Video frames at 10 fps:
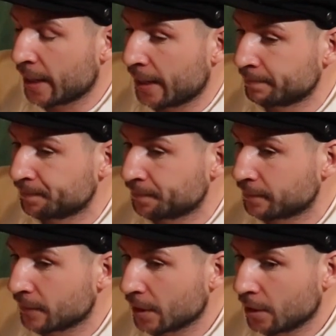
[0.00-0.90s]
Um,
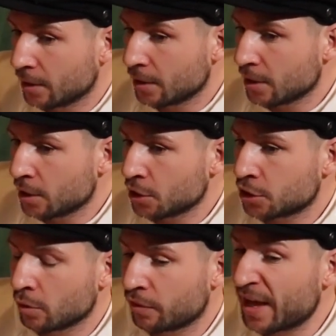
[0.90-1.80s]

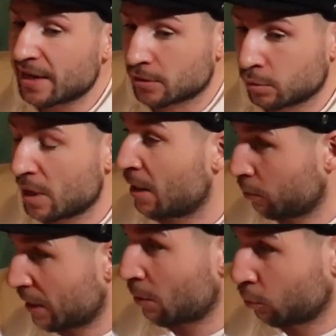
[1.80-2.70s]
so that's what I,
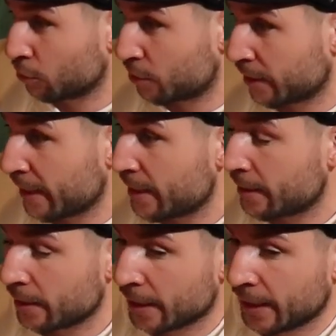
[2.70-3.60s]
w I would see.
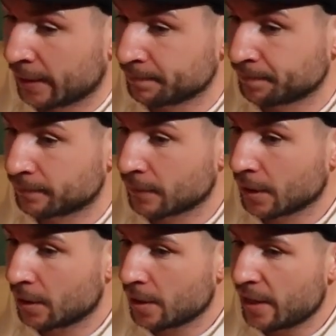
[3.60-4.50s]
Um,
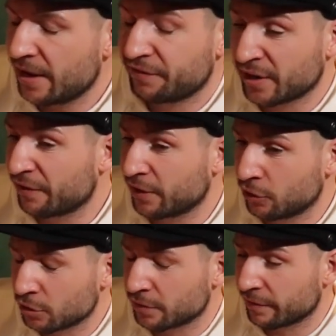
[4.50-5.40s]
if
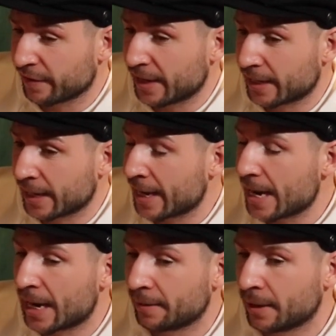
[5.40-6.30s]
Devon doesn't
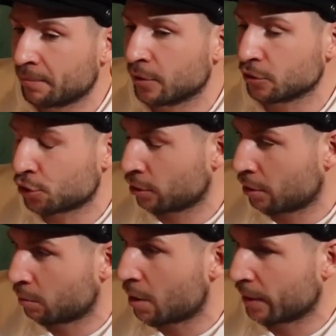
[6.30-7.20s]
vacate, I I'm not
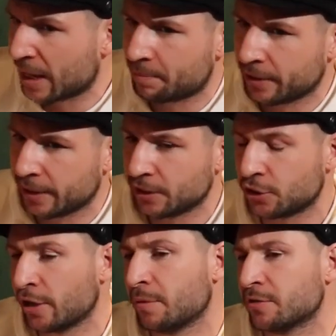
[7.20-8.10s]
sure what will happen in
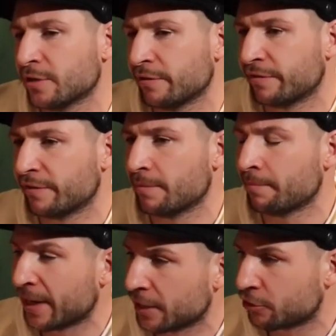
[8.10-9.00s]
terms of
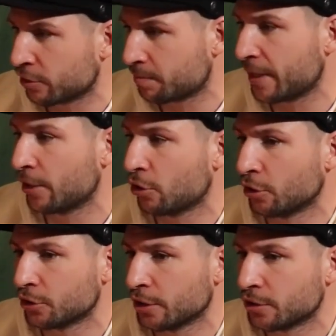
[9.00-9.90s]
mandatories being
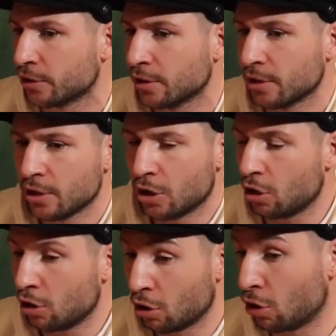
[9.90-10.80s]
ordered,
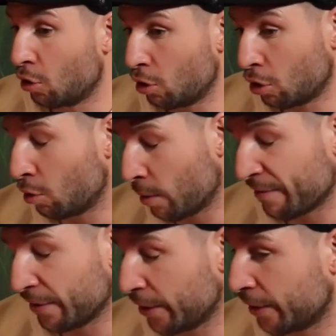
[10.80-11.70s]
or, or
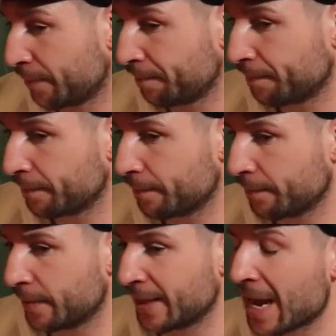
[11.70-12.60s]
whether
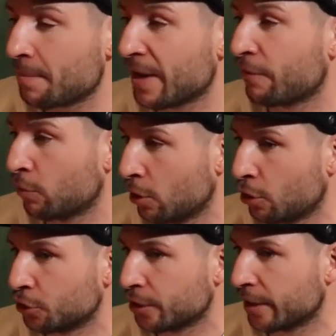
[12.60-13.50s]
the I B F will
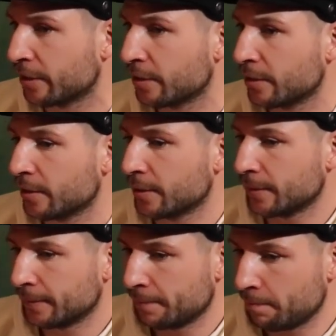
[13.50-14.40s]
order
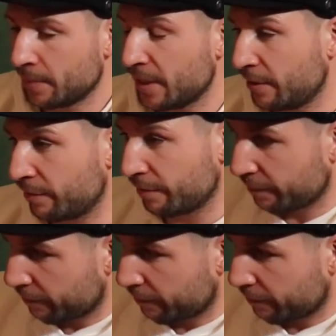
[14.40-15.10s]
me